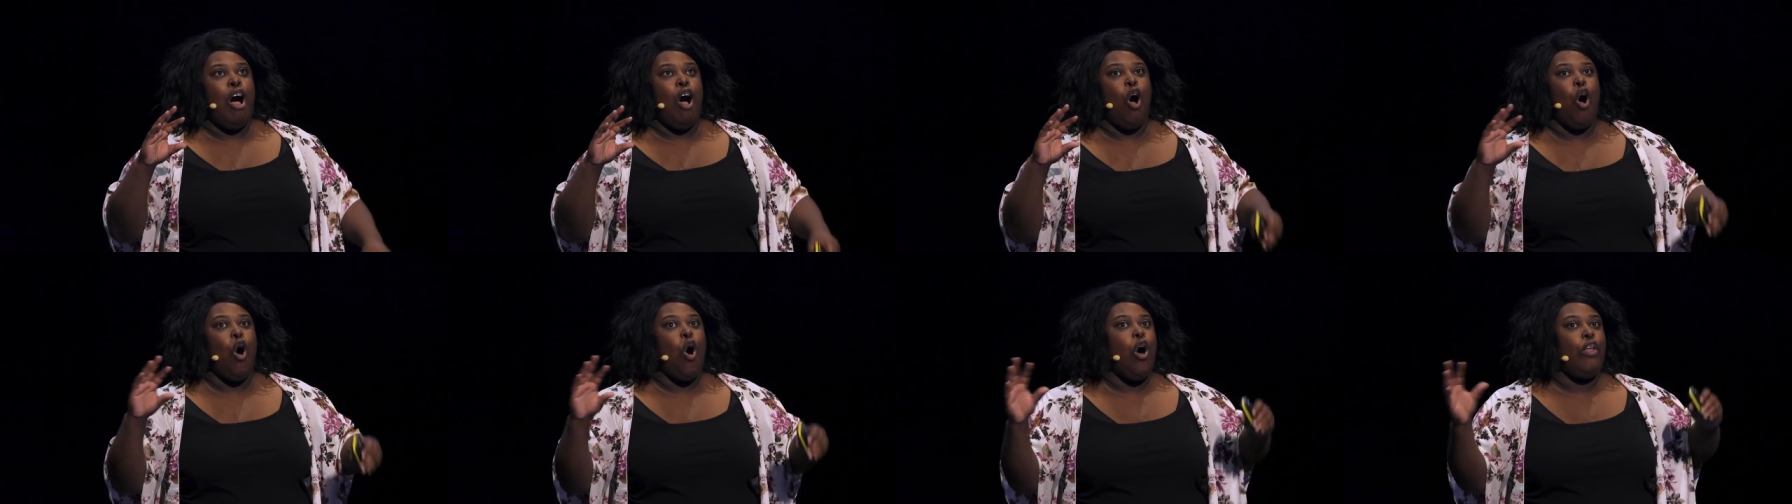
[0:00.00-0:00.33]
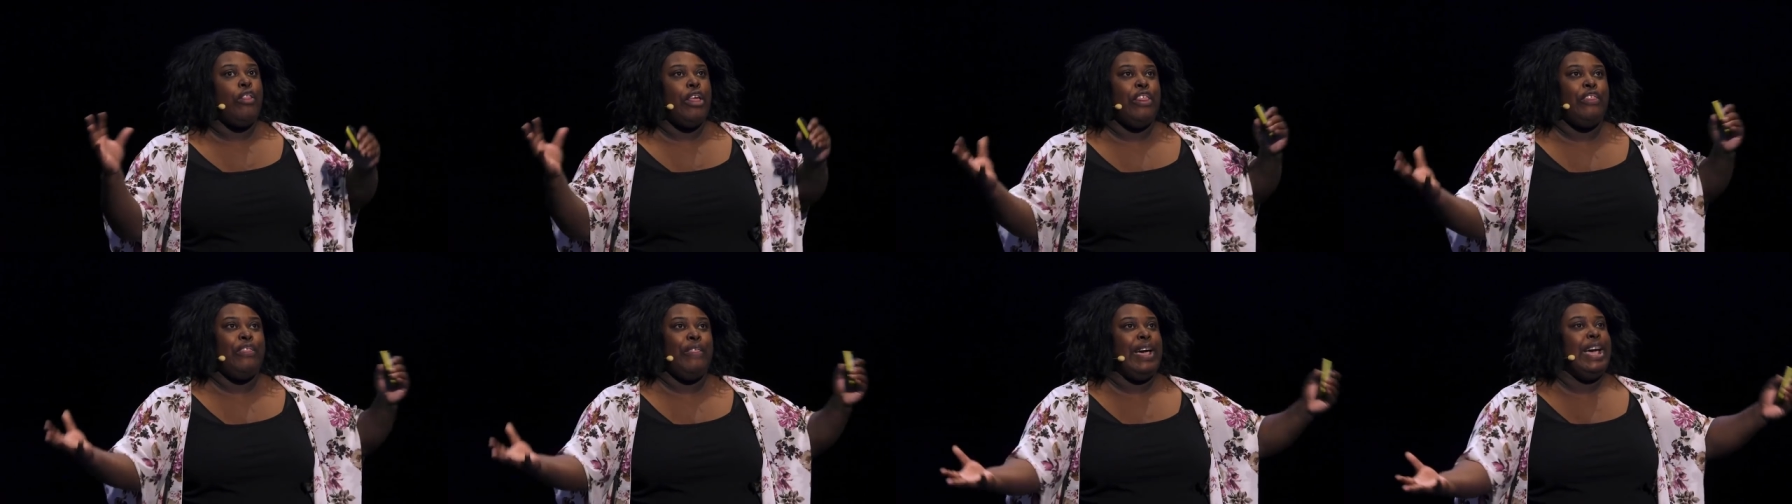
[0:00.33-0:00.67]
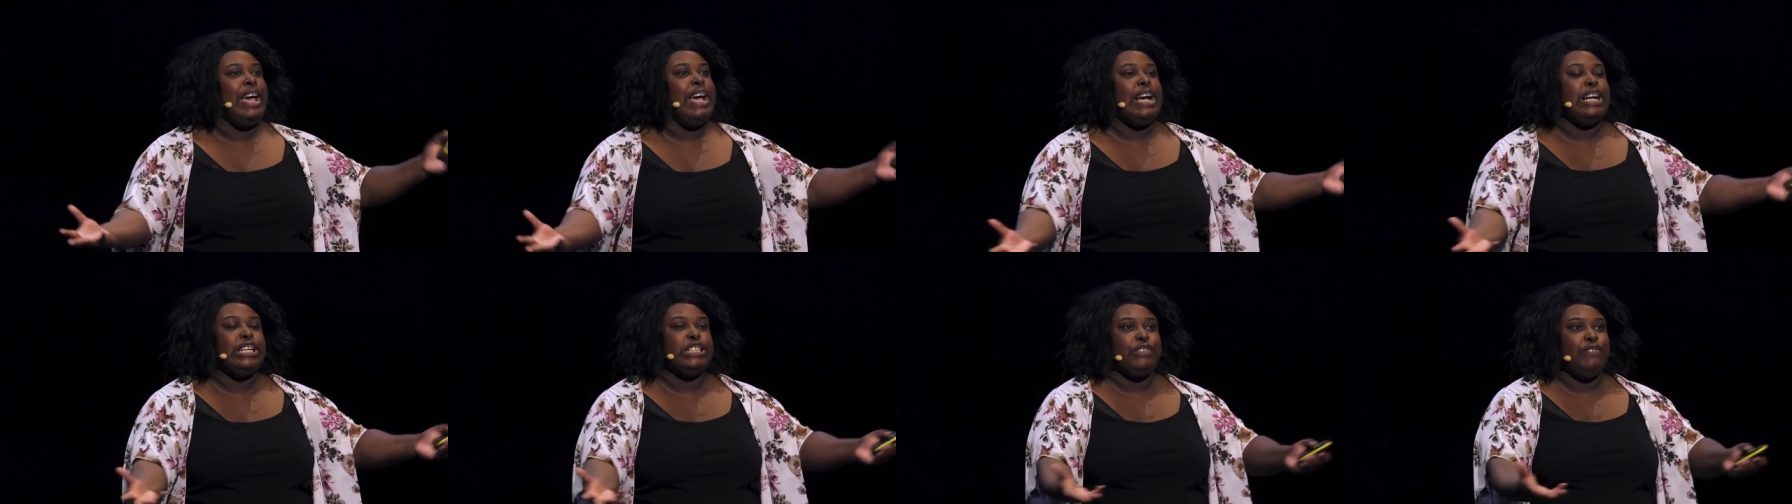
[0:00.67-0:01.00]
all the
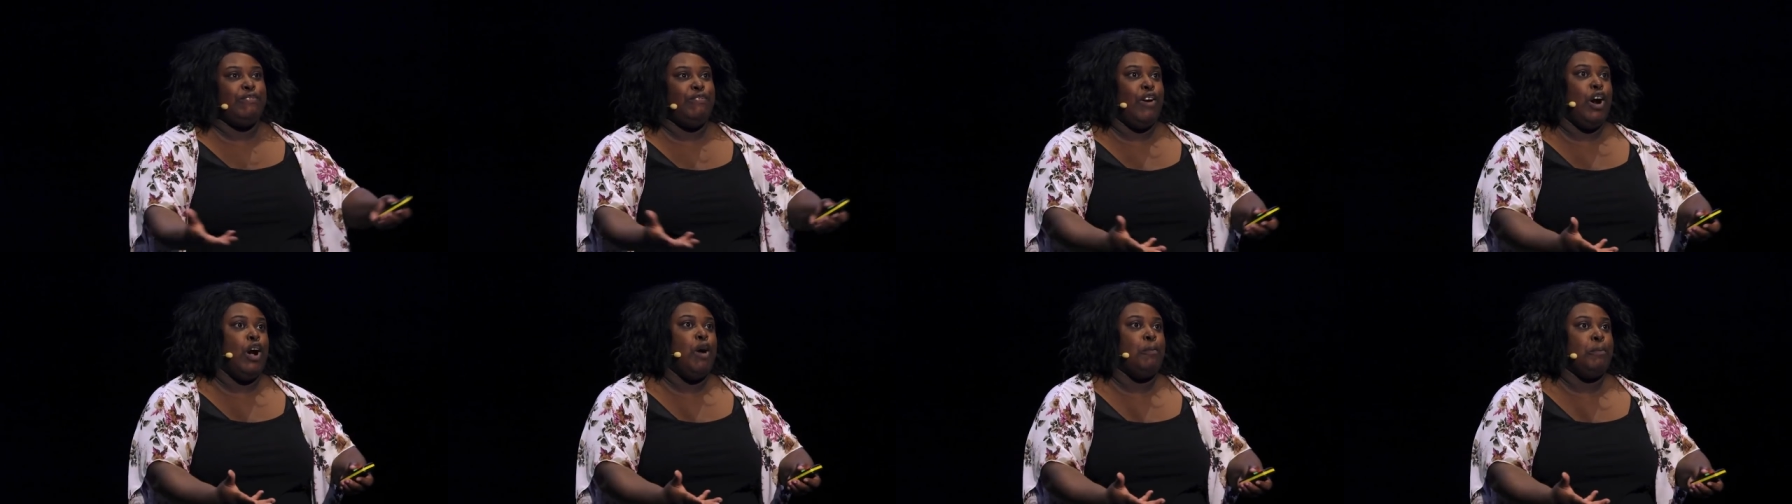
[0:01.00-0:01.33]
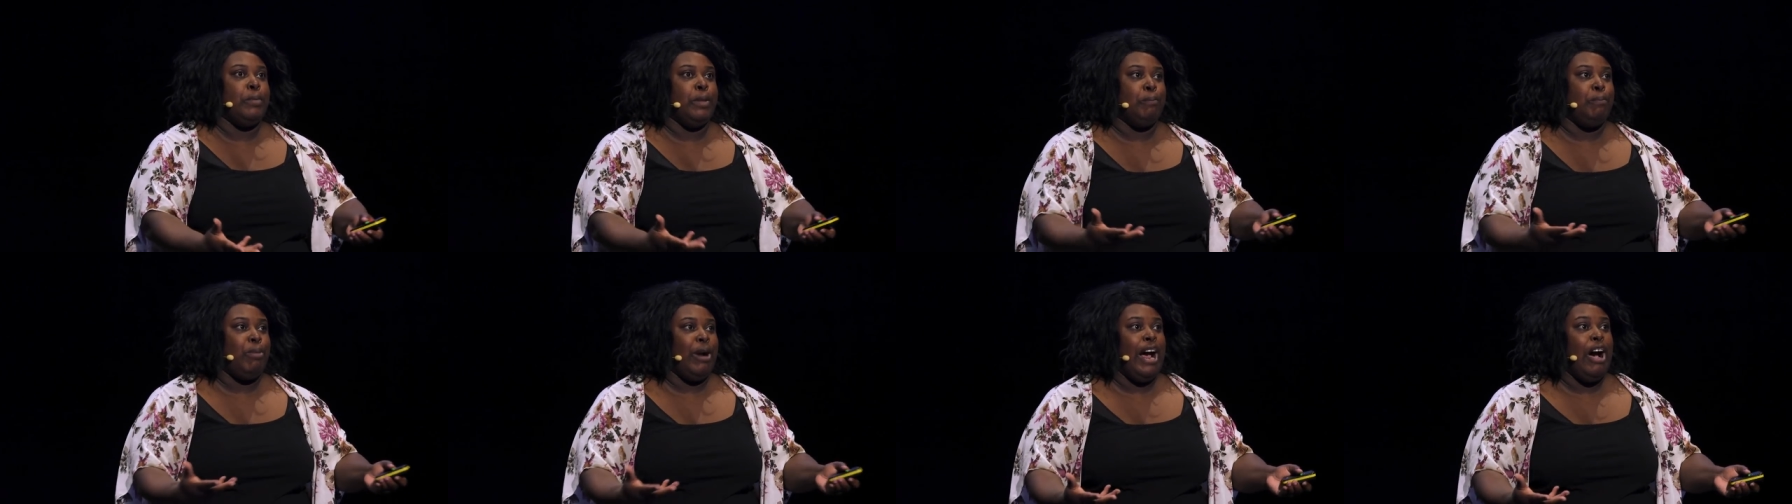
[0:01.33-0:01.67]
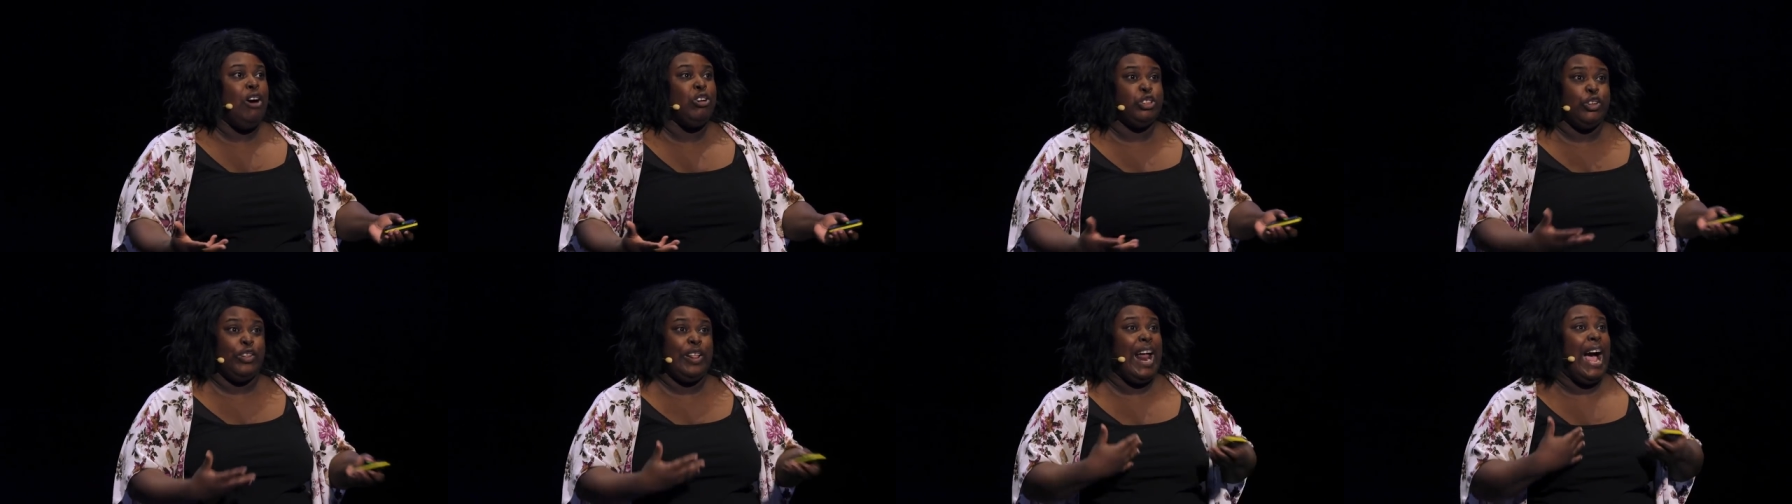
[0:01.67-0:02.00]
things from the
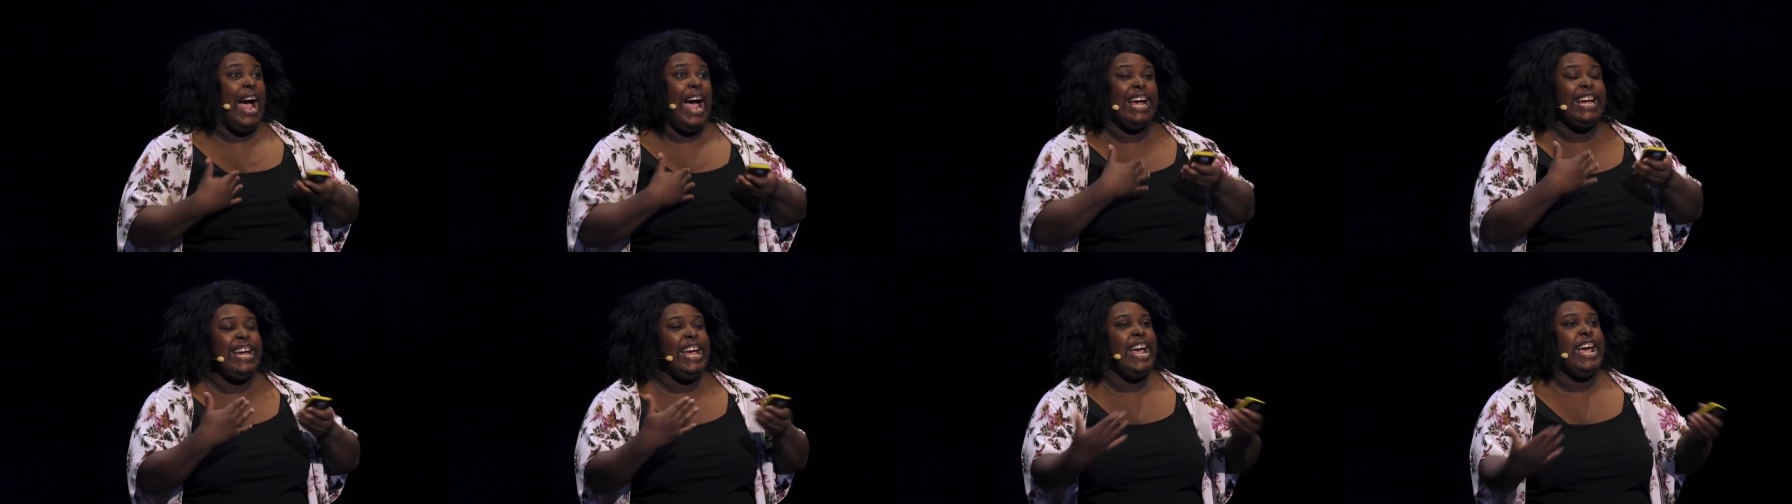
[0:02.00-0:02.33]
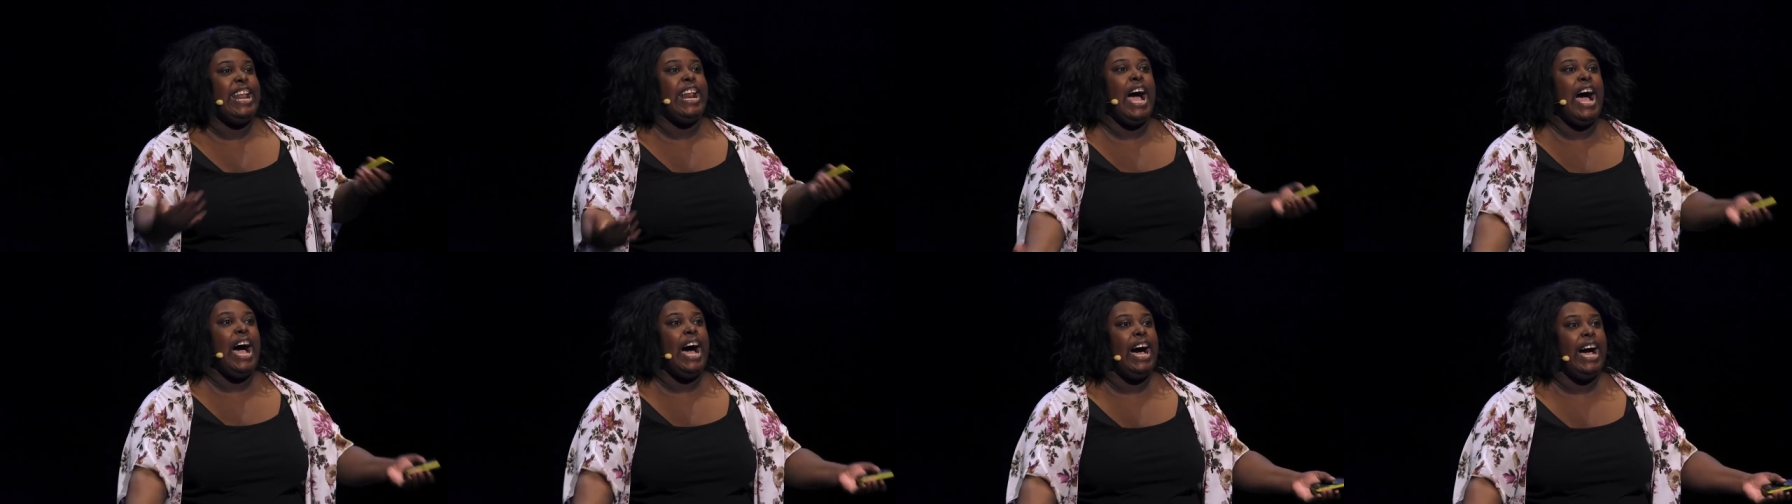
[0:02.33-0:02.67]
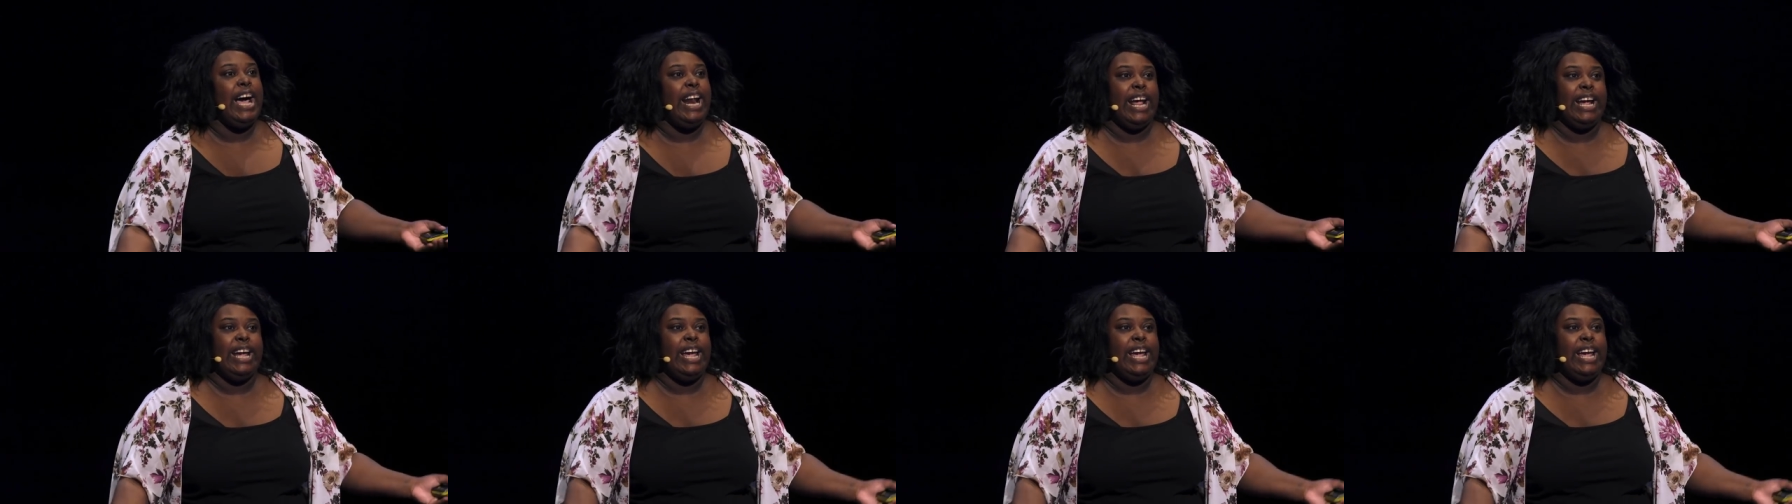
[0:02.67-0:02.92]
browser that I can't hide.